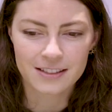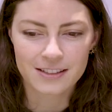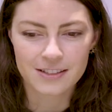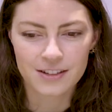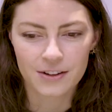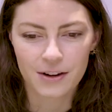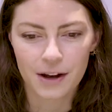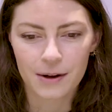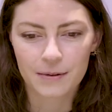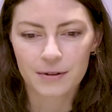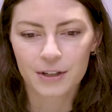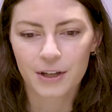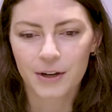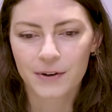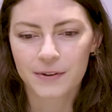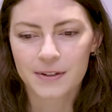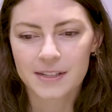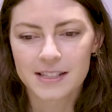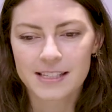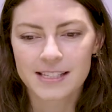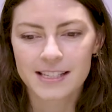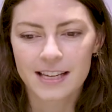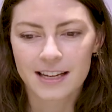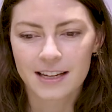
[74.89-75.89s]
so I would go
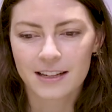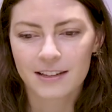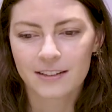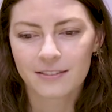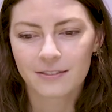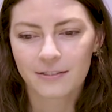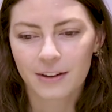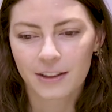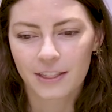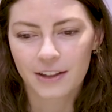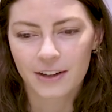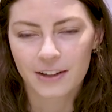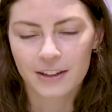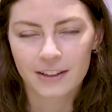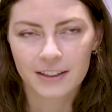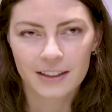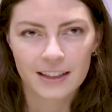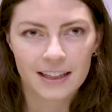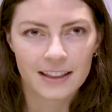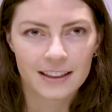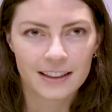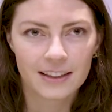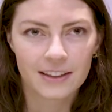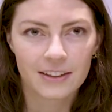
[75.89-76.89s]
and sit with her
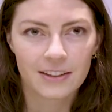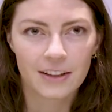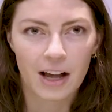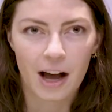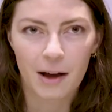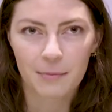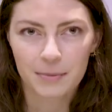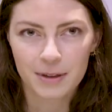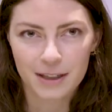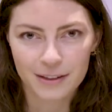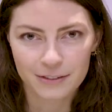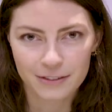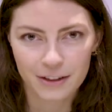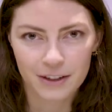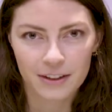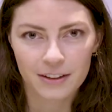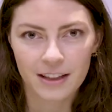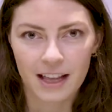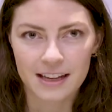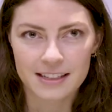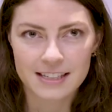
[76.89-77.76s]
in the lobby of her